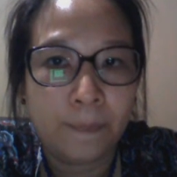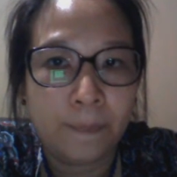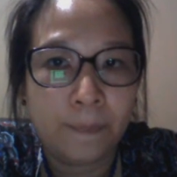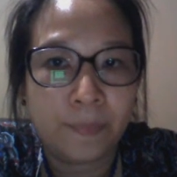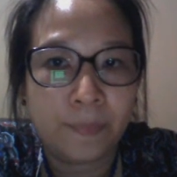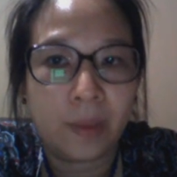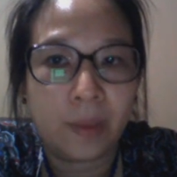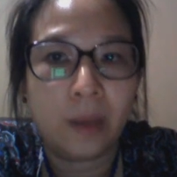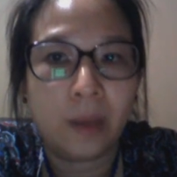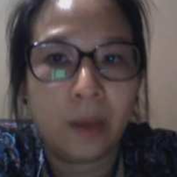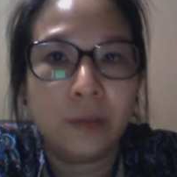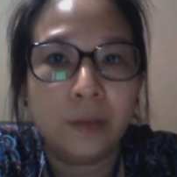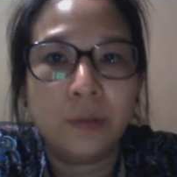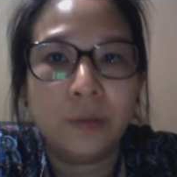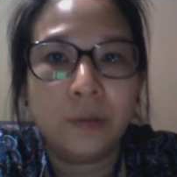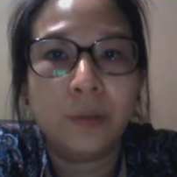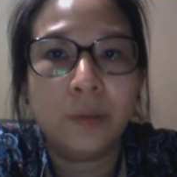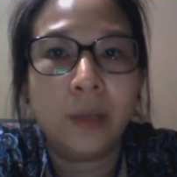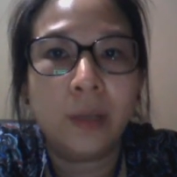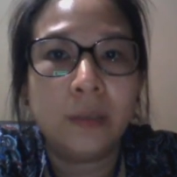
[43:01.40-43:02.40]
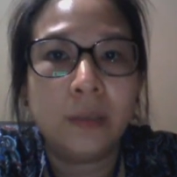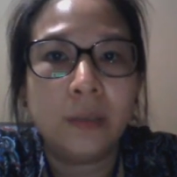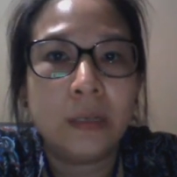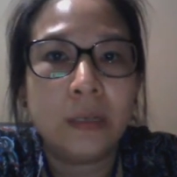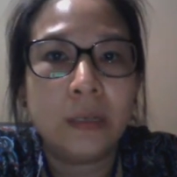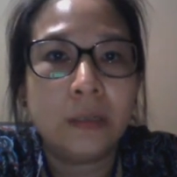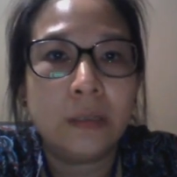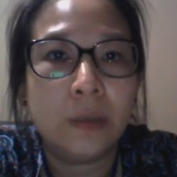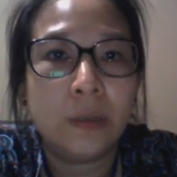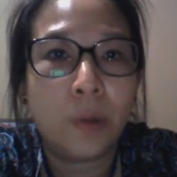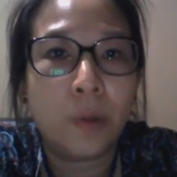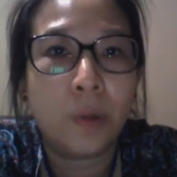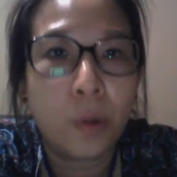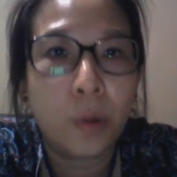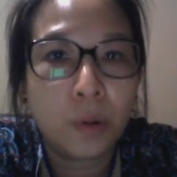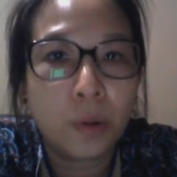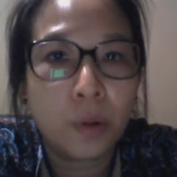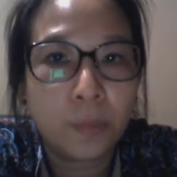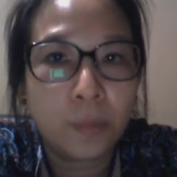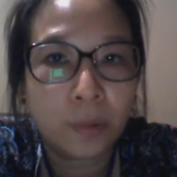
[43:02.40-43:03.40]
Okay, so that is the whole
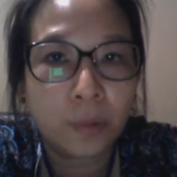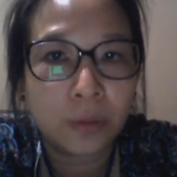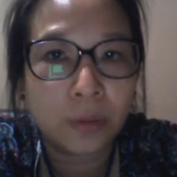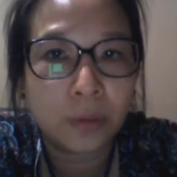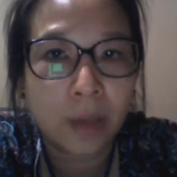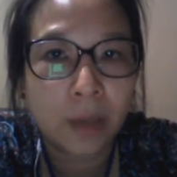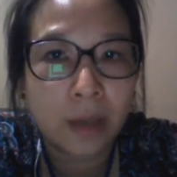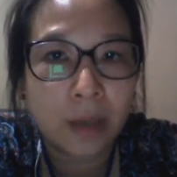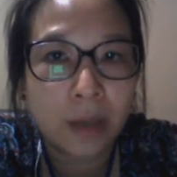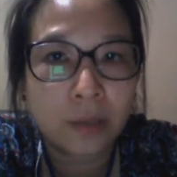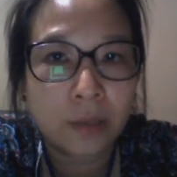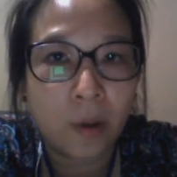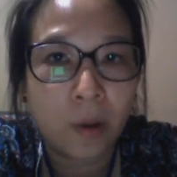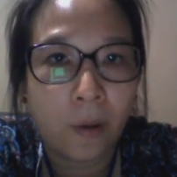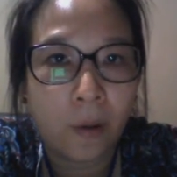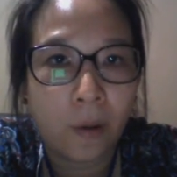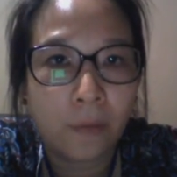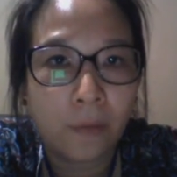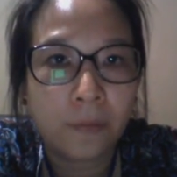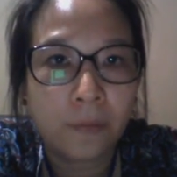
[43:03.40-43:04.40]
process of